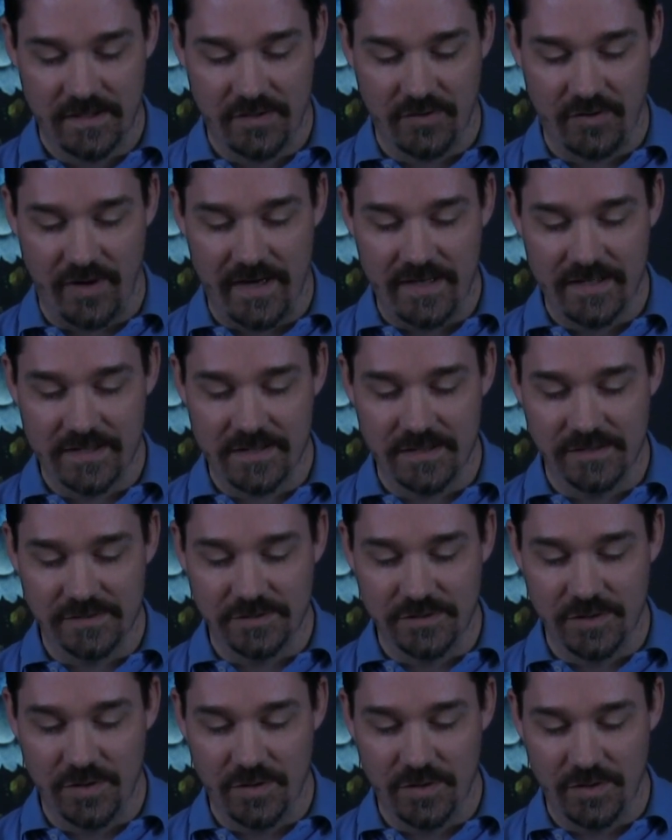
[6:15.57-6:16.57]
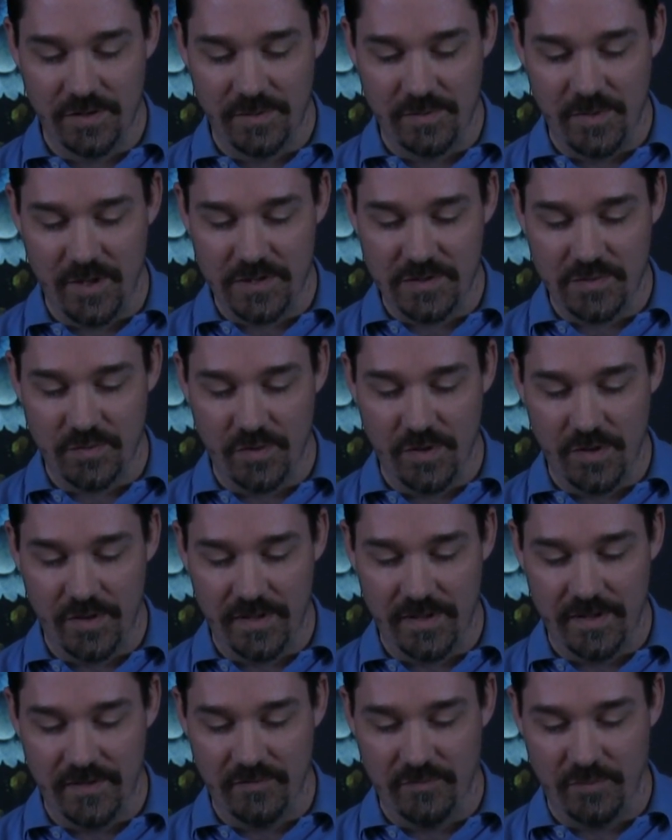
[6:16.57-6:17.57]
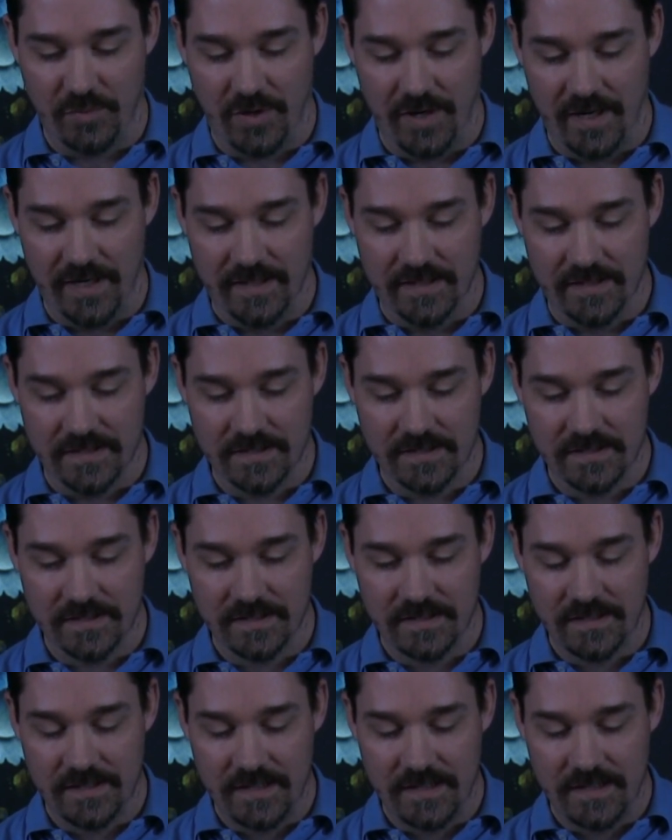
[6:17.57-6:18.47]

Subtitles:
"Great is the Lord and most worthy of praise.